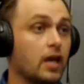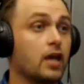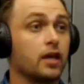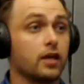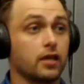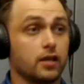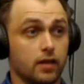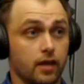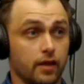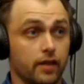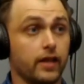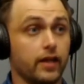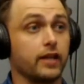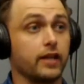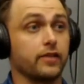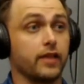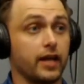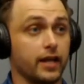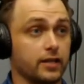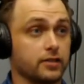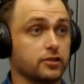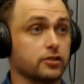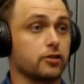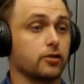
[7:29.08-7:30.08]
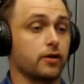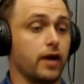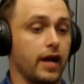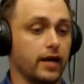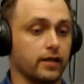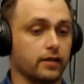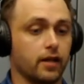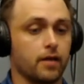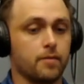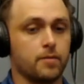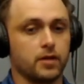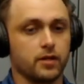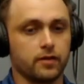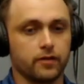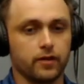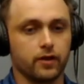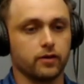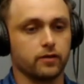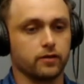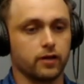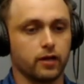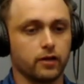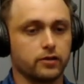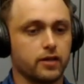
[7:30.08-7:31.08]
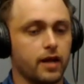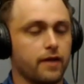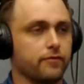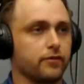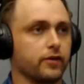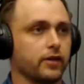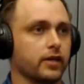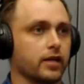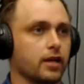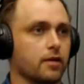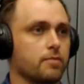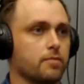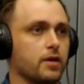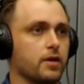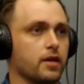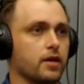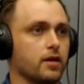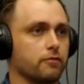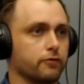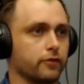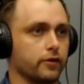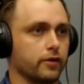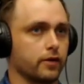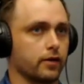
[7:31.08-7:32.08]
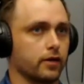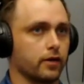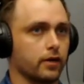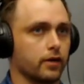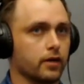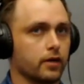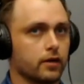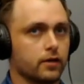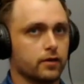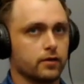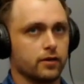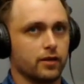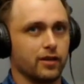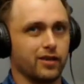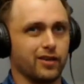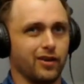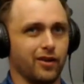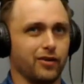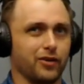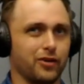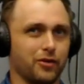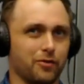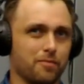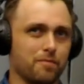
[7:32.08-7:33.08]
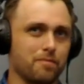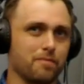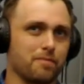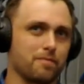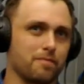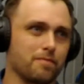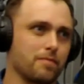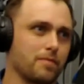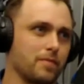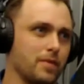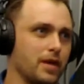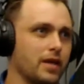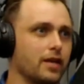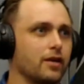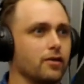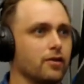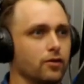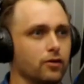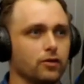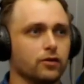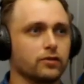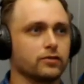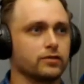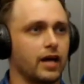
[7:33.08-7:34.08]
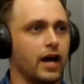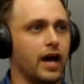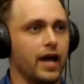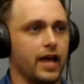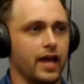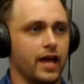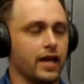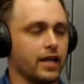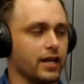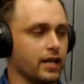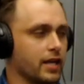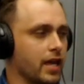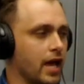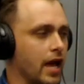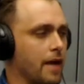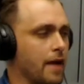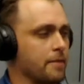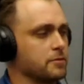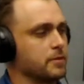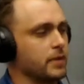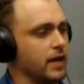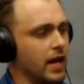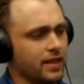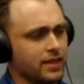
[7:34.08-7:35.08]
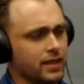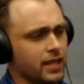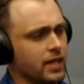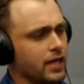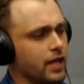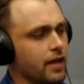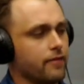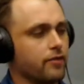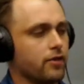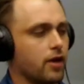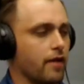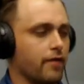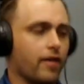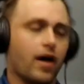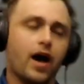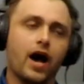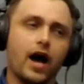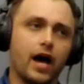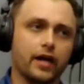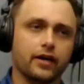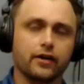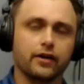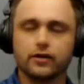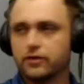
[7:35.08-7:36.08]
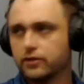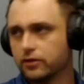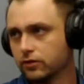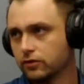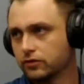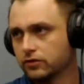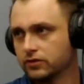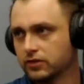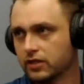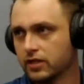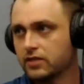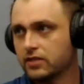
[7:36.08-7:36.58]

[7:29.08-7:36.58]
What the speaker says: Yeah, that is correct. I mean, they're definitely going to be for your middle to high handicaps, but I think even on the iron you'll see some.